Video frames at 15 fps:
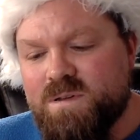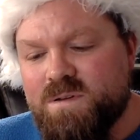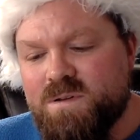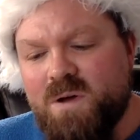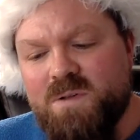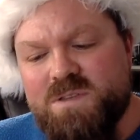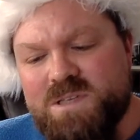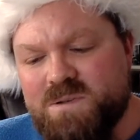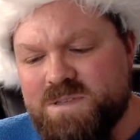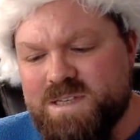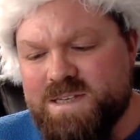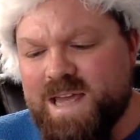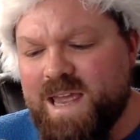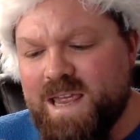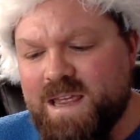Not until
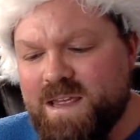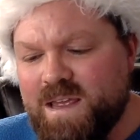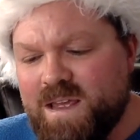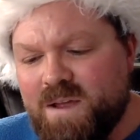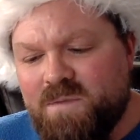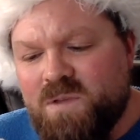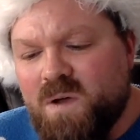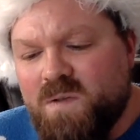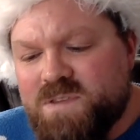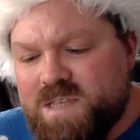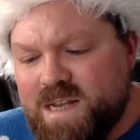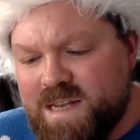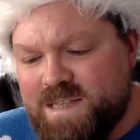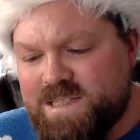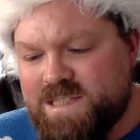today, not
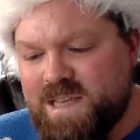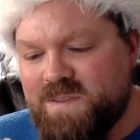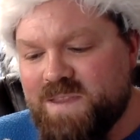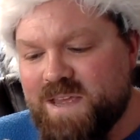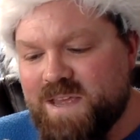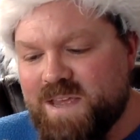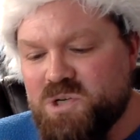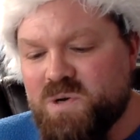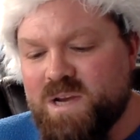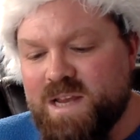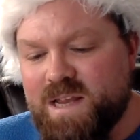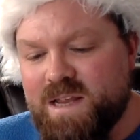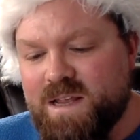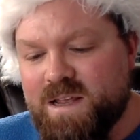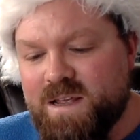until he'd seen their
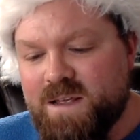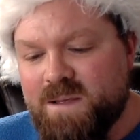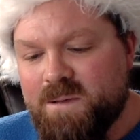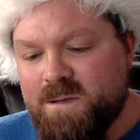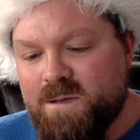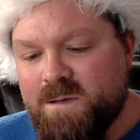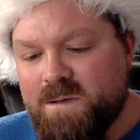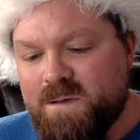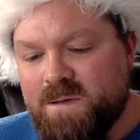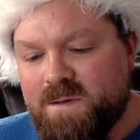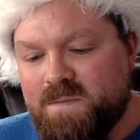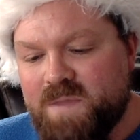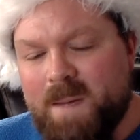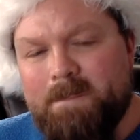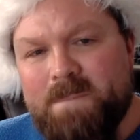tree.
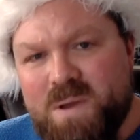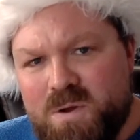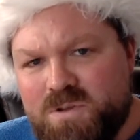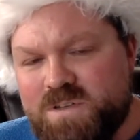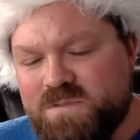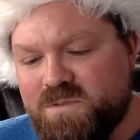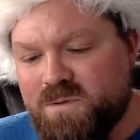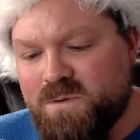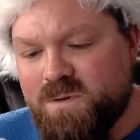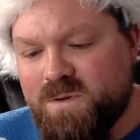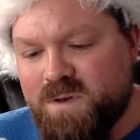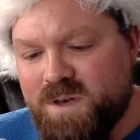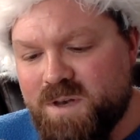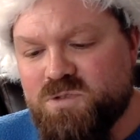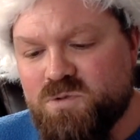Their beautiful
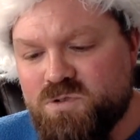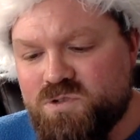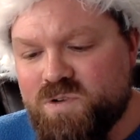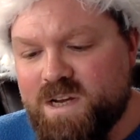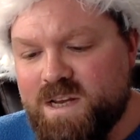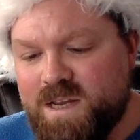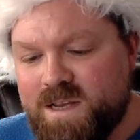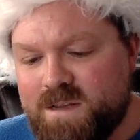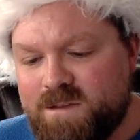little tree.